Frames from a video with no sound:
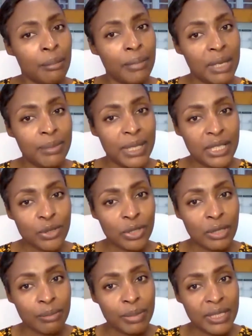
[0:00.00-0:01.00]
maybe it's
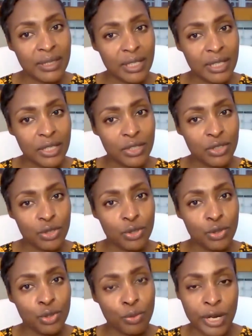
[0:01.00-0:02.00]
not the best thing to do to
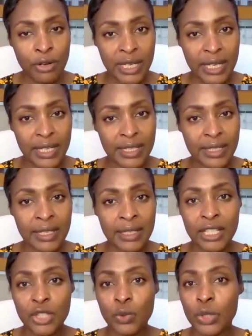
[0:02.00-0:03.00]
prioritize
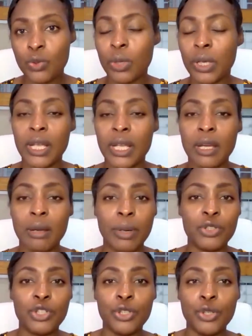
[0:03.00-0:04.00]
unless we're talking
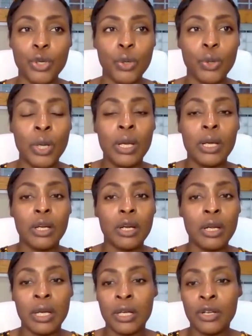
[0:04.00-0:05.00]
about,
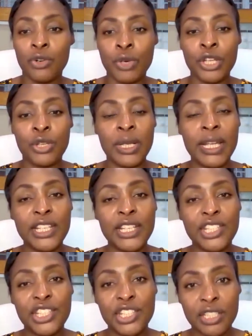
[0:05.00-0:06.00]

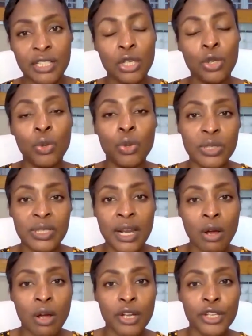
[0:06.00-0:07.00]
regulations and laws that
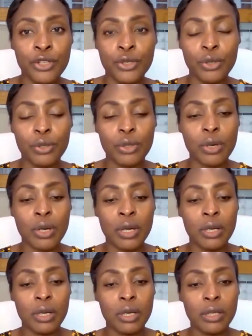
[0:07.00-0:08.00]
are,
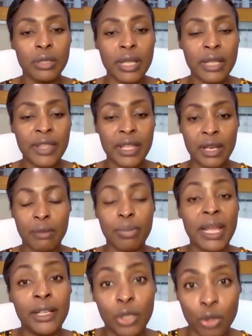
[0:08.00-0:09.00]
that apply
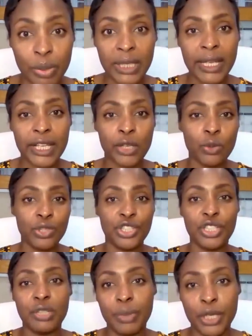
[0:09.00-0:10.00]
globally, like your
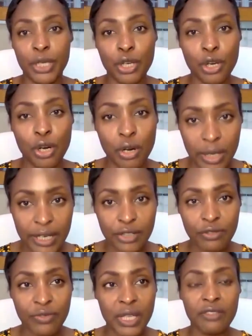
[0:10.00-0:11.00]
GDPR kind of
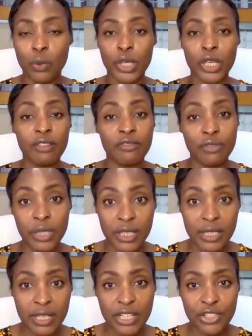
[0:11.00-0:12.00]
thing, if you're working for an
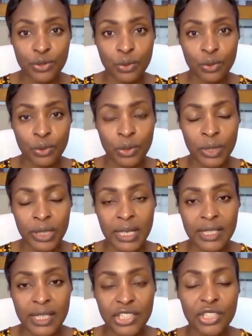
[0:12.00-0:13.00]
international
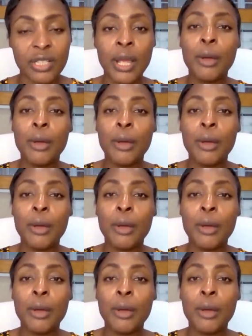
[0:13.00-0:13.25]
organization.